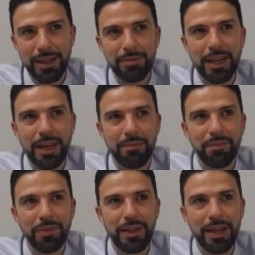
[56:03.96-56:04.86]
the same
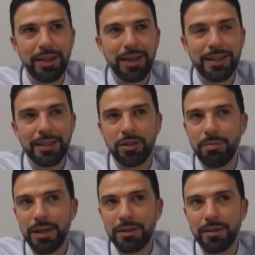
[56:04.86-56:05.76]
time. That
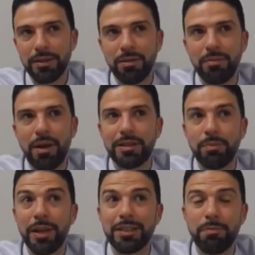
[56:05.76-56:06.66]
exacerbated the
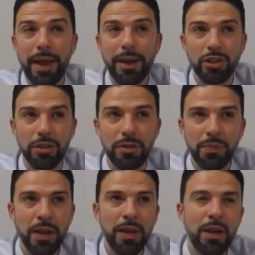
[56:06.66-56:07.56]
multiple
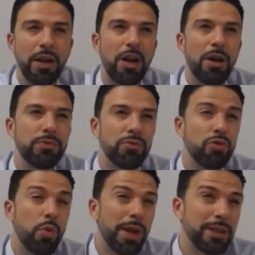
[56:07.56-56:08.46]
expansion up to
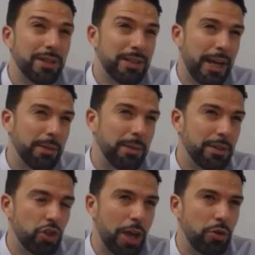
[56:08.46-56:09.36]
20
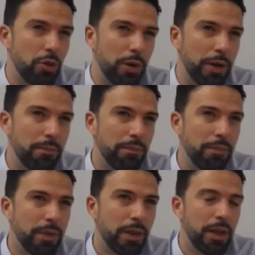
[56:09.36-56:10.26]
times in January.
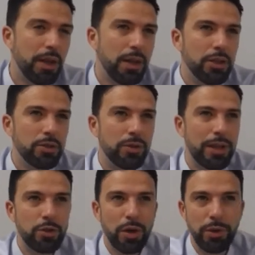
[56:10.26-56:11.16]
So
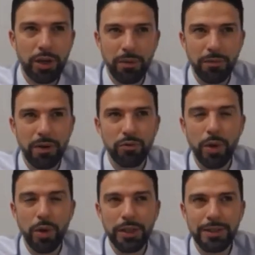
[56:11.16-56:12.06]
that's where we come from,
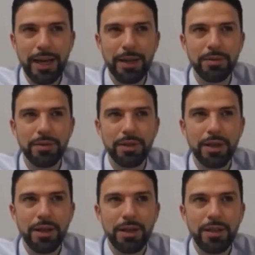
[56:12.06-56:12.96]
20 times
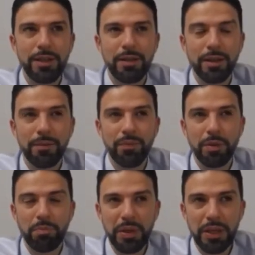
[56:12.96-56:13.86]

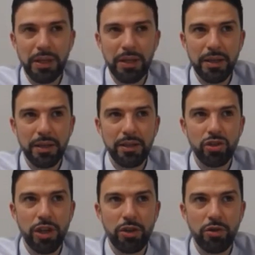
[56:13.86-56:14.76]
PE in
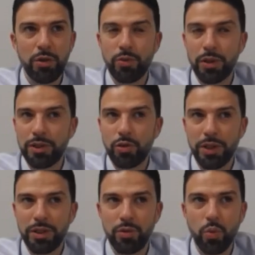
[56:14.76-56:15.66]
January
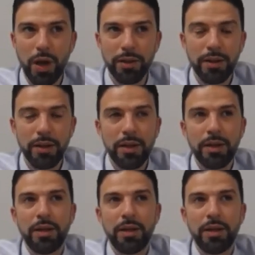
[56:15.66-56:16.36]
2021,